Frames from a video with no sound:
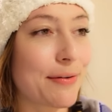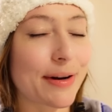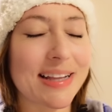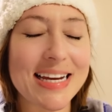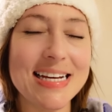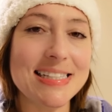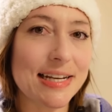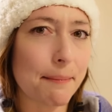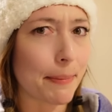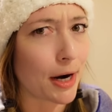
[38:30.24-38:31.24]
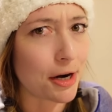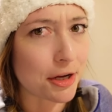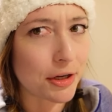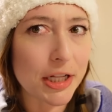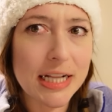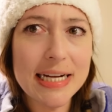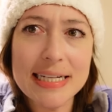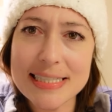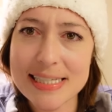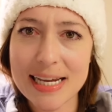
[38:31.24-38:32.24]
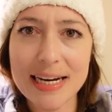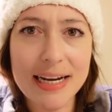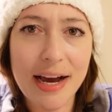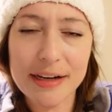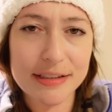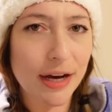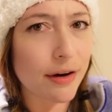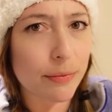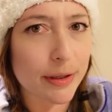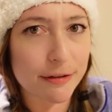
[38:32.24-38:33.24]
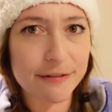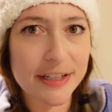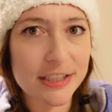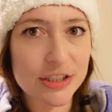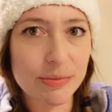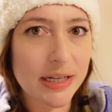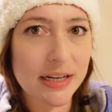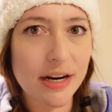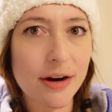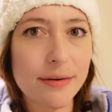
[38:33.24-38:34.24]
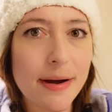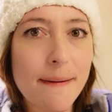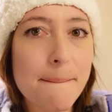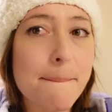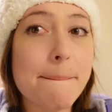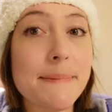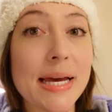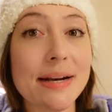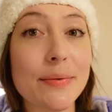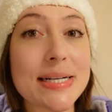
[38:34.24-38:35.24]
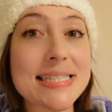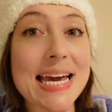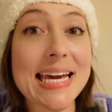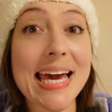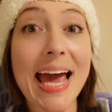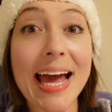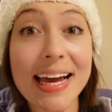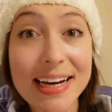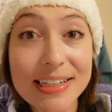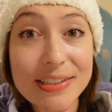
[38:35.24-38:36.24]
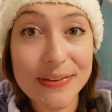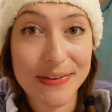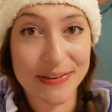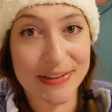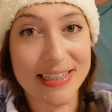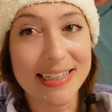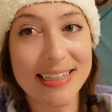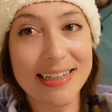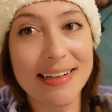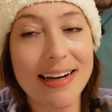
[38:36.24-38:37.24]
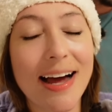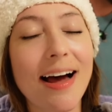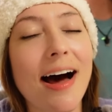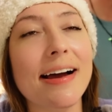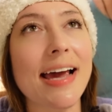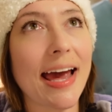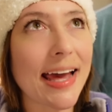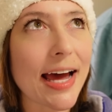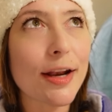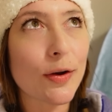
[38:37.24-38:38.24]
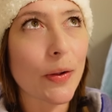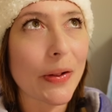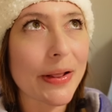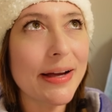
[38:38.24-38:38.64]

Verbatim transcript: we were like, is it a barnacle? Is it a, a weird fish? We didn't Oyster. know. It was a candle. A candle.